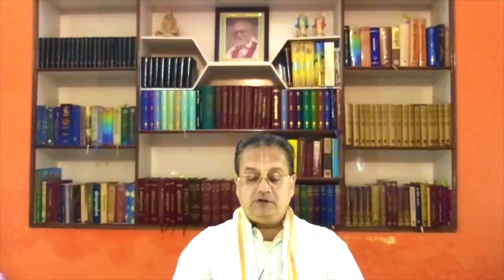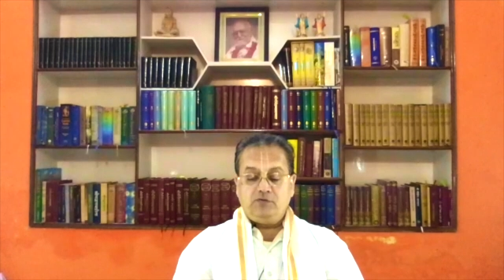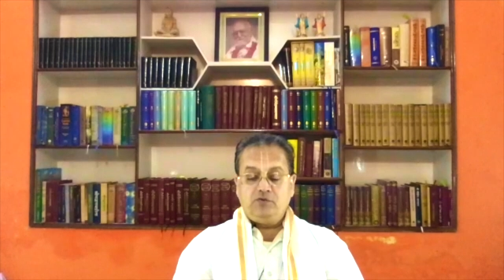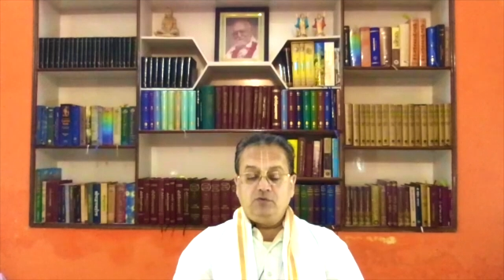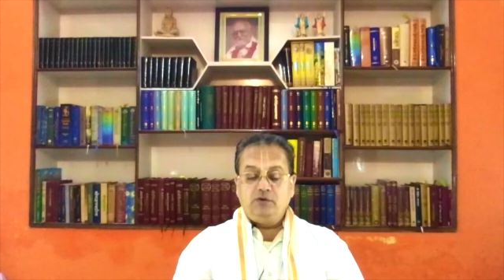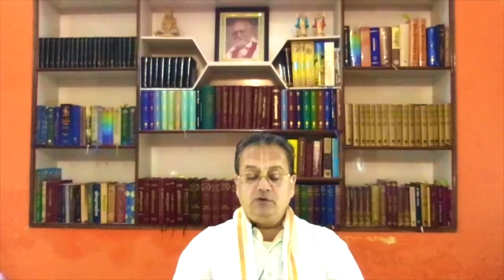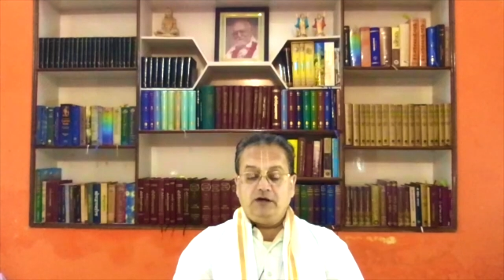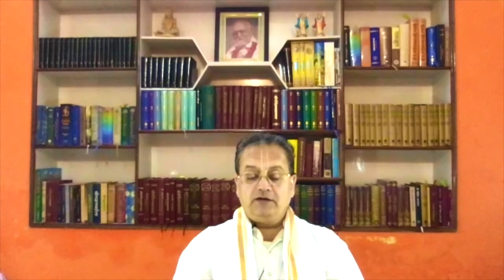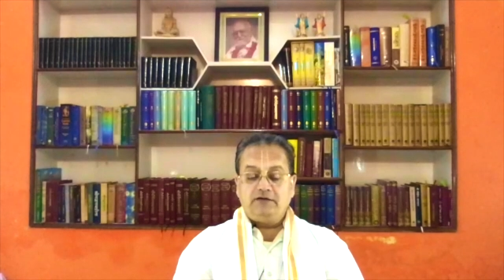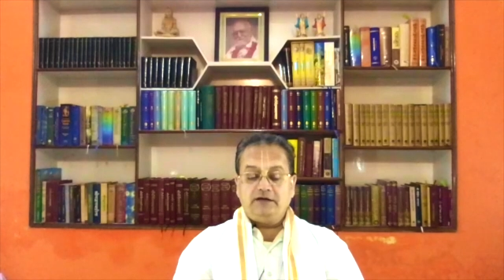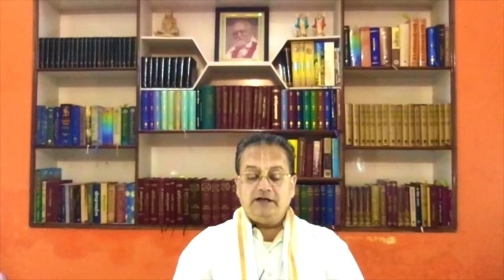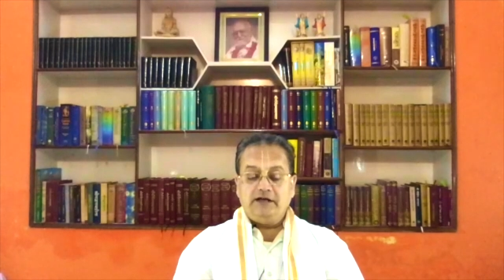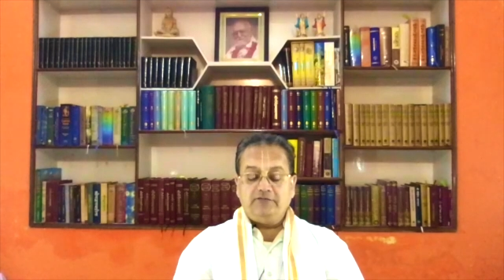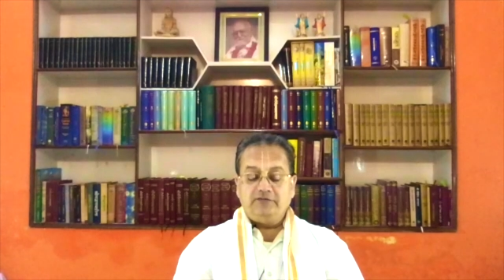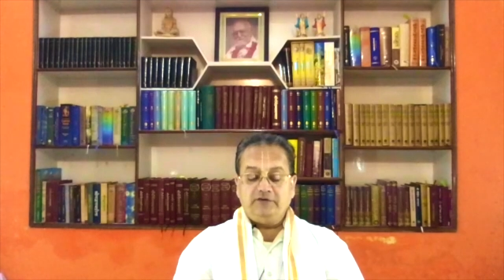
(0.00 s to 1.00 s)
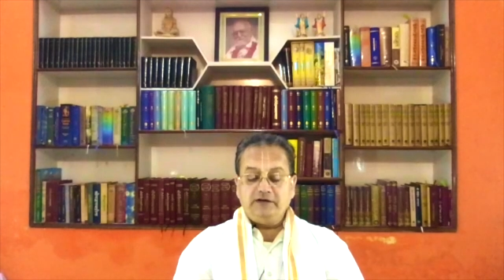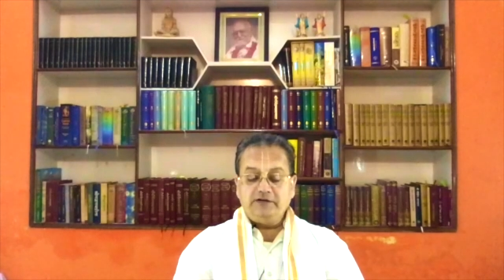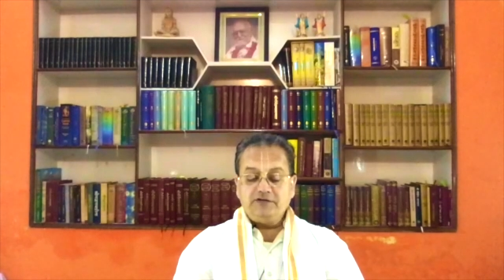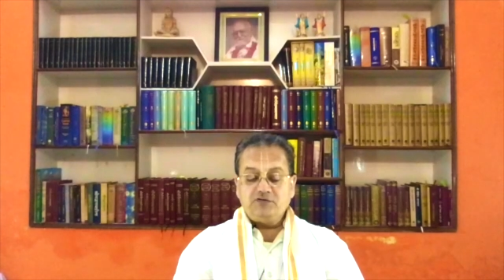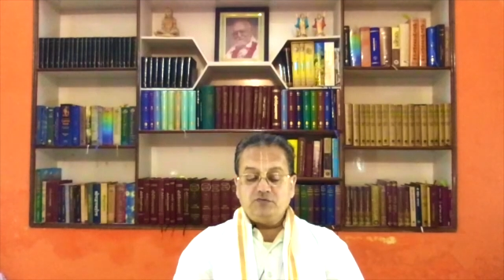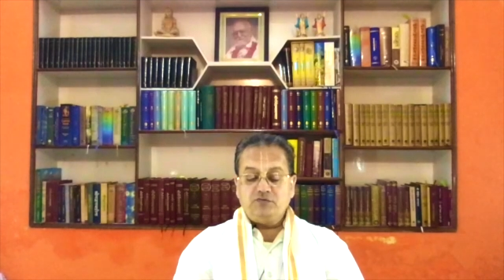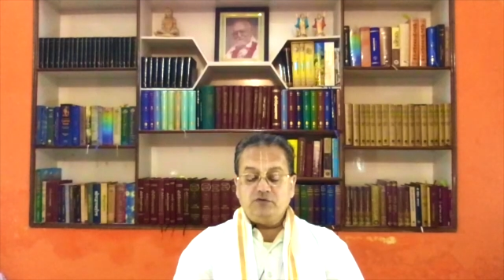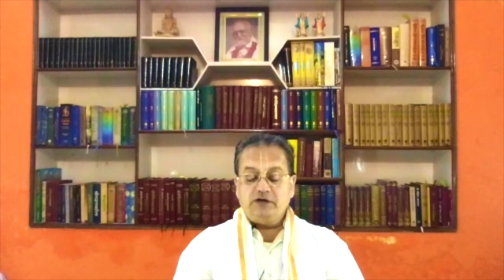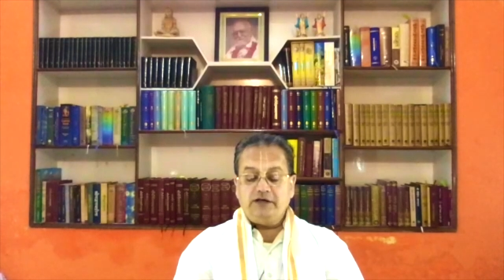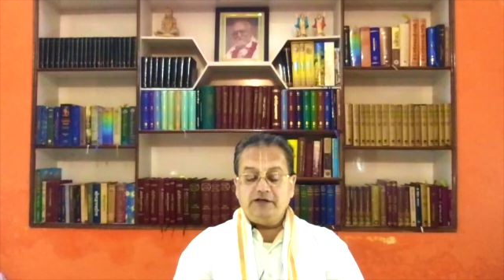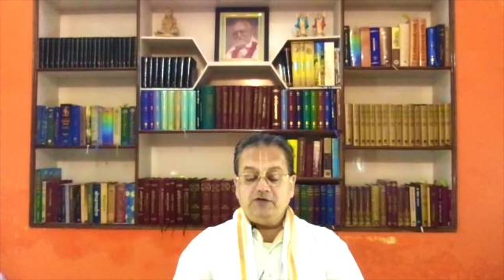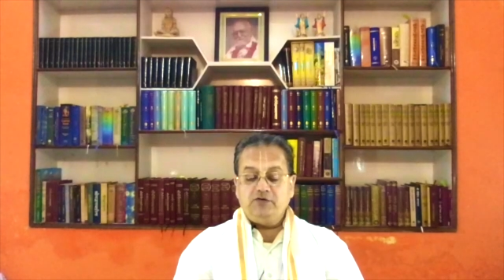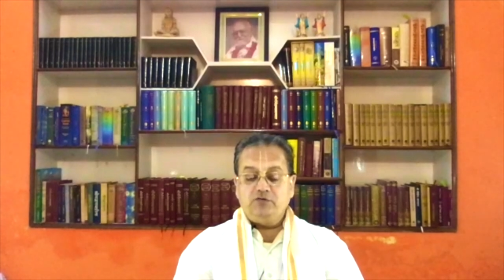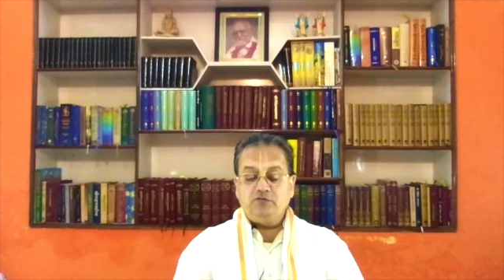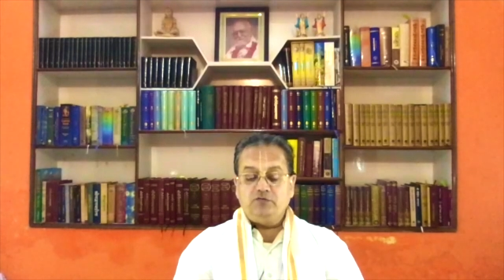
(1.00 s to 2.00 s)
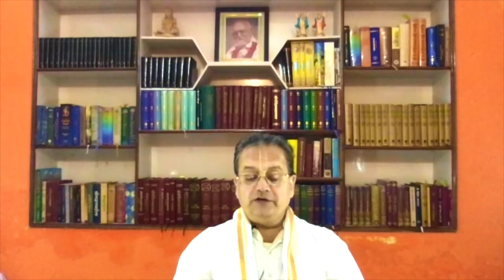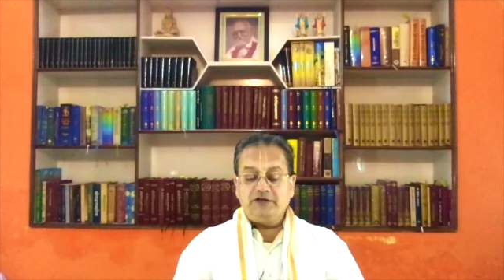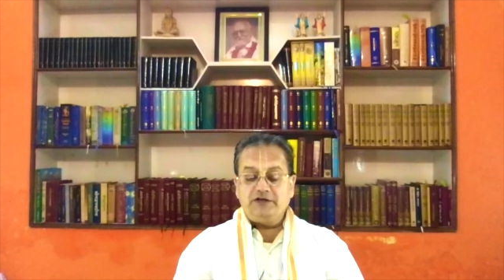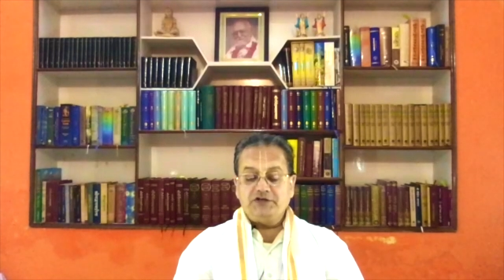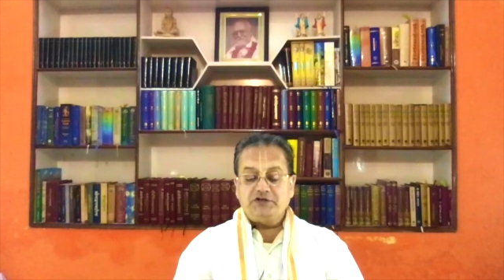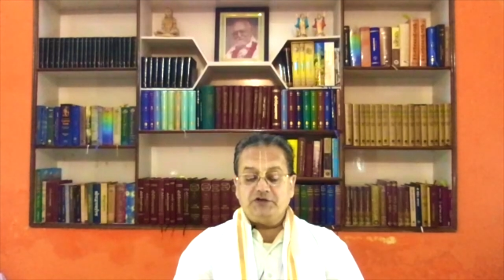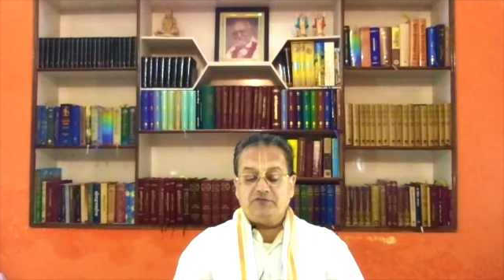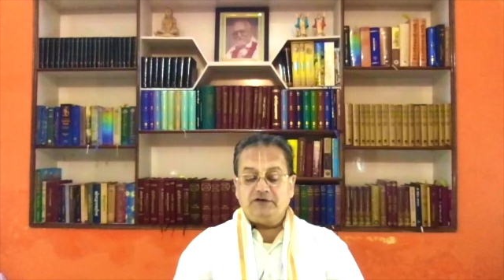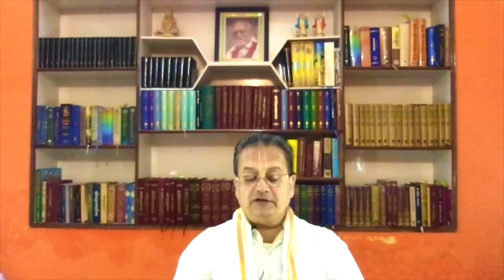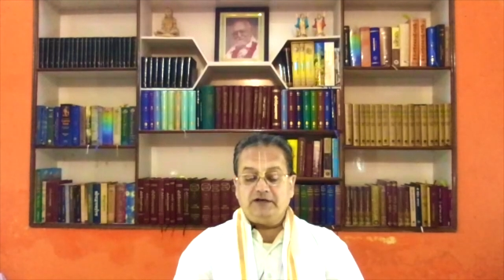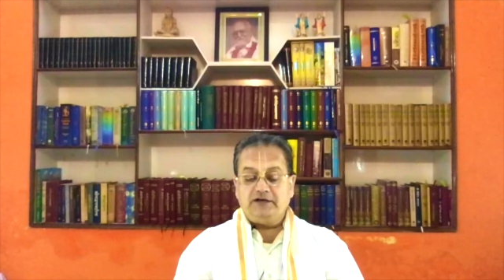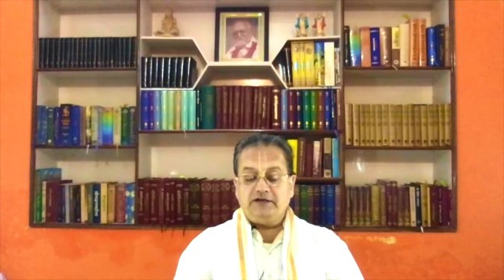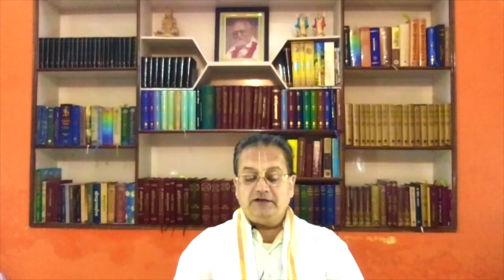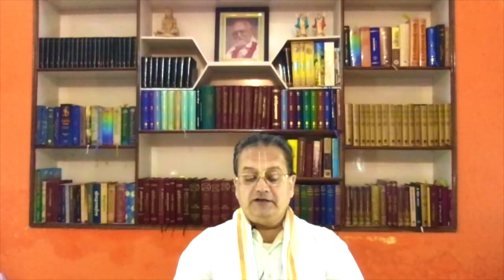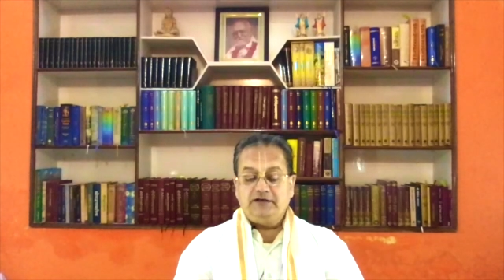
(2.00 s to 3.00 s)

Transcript: who are averse to Hari Guru Vaishnava